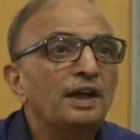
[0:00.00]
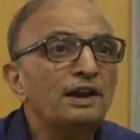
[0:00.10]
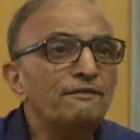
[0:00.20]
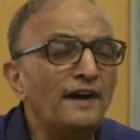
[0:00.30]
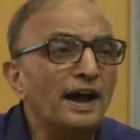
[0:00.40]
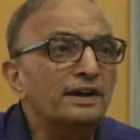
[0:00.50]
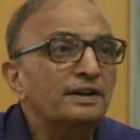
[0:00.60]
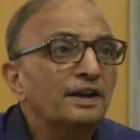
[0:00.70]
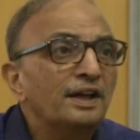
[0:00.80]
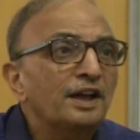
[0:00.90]
In
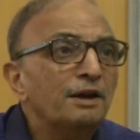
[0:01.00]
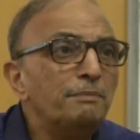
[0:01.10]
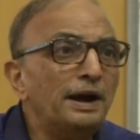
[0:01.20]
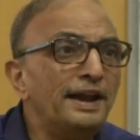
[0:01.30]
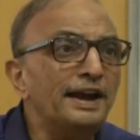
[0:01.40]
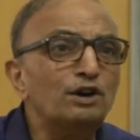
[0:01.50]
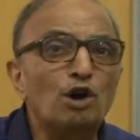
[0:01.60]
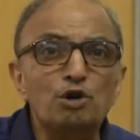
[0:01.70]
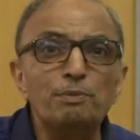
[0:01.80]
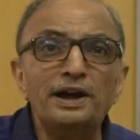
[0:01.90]
fact, building
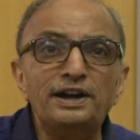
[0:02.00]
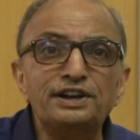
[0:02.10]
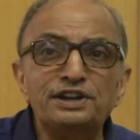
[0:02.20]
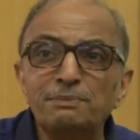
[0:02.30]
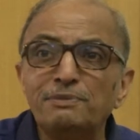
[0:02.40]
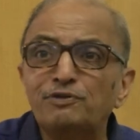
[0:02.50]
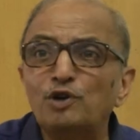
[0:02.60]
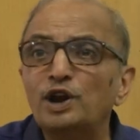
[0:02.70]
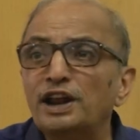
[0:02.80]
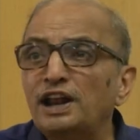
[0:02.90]
documentation
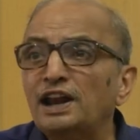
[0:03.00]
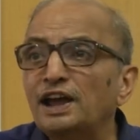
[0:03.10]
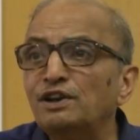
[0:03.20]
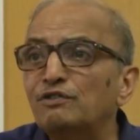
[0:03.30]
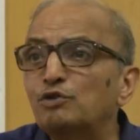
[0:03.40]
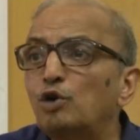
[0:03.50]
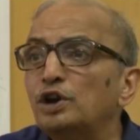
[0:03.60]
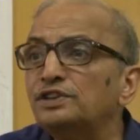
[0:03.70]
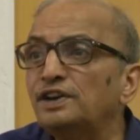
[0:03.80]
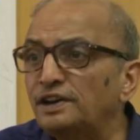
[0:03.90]
before any line of code
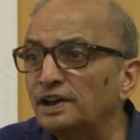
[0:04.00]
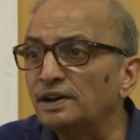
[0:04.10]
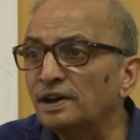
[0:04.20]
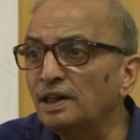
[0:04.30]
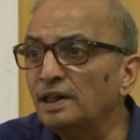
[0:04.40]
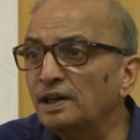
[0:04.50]
is written